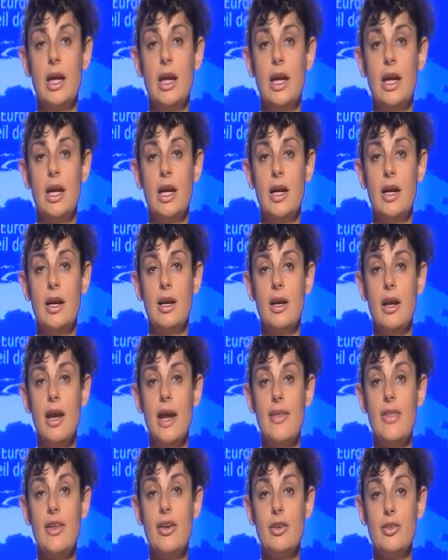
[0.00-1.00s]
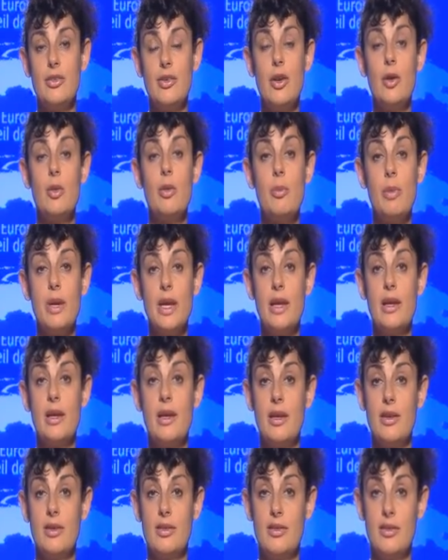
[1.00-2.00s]
And there is no appeal
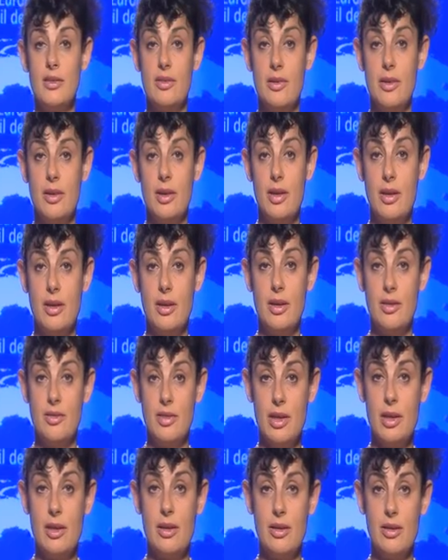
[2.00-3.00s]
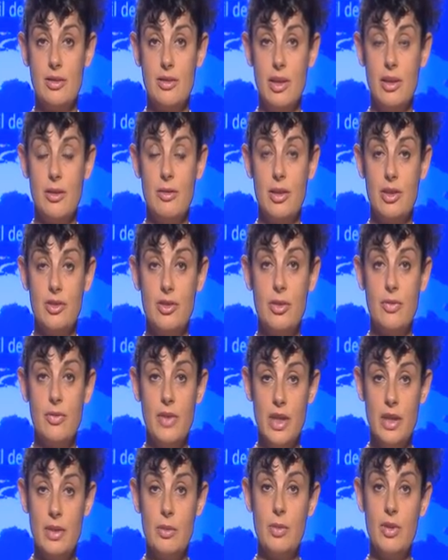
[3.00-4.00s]
against a declaration of
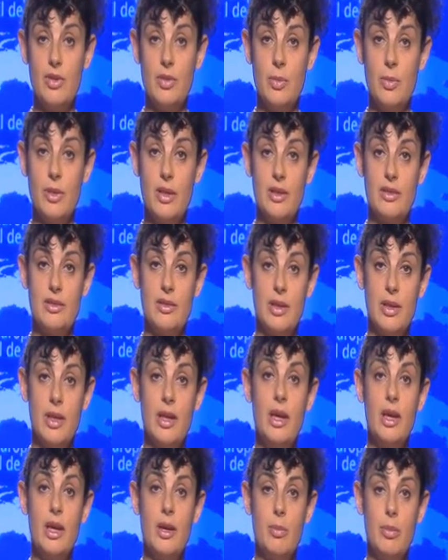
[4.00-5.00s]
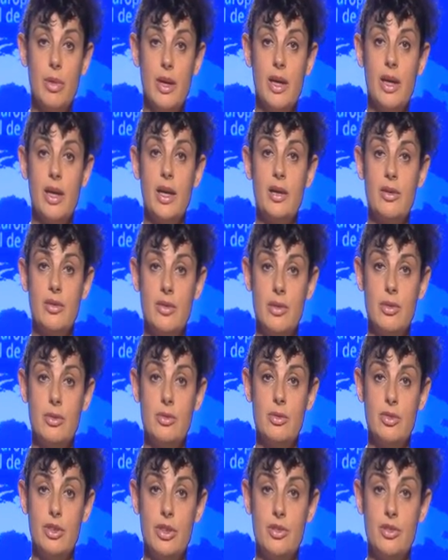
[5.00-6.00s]
inadmissibility by a
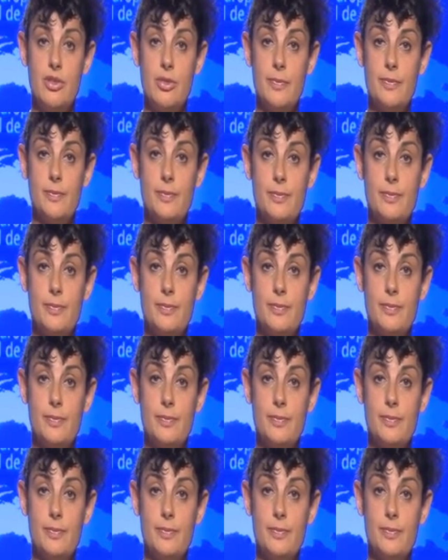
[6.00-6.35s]
single judge.